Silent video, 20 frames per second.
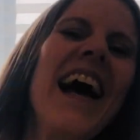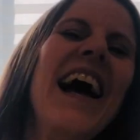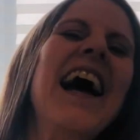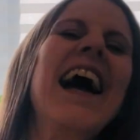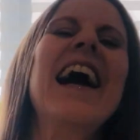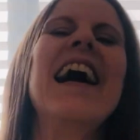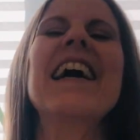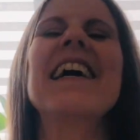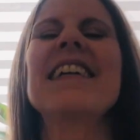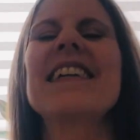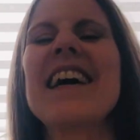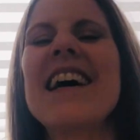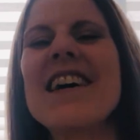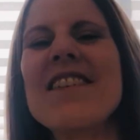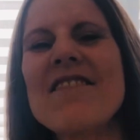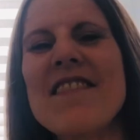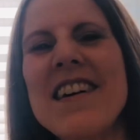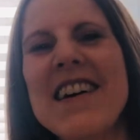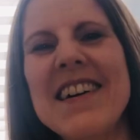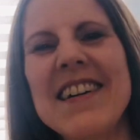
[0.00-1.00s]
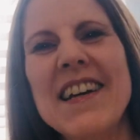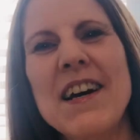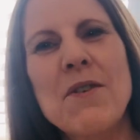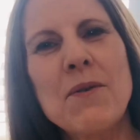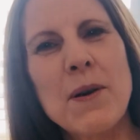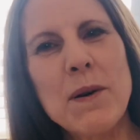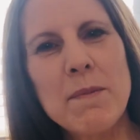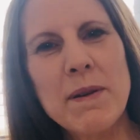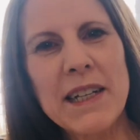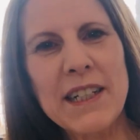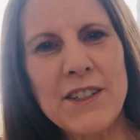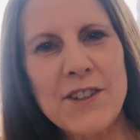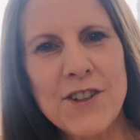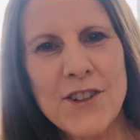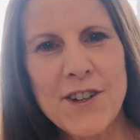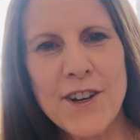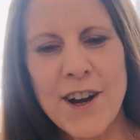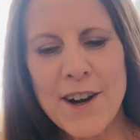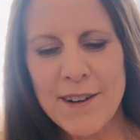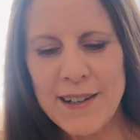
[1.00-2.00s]
and I run a wellbeing
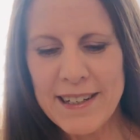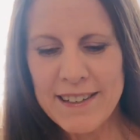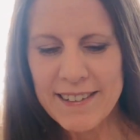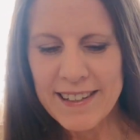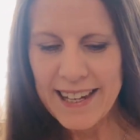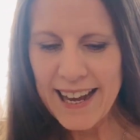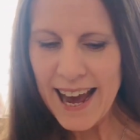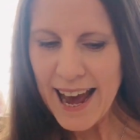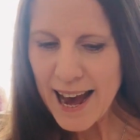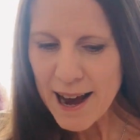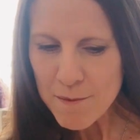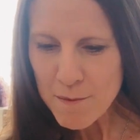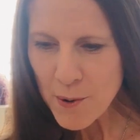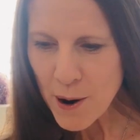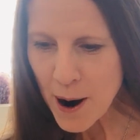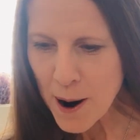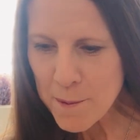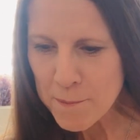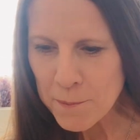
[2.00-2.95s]
studio here in Canberra.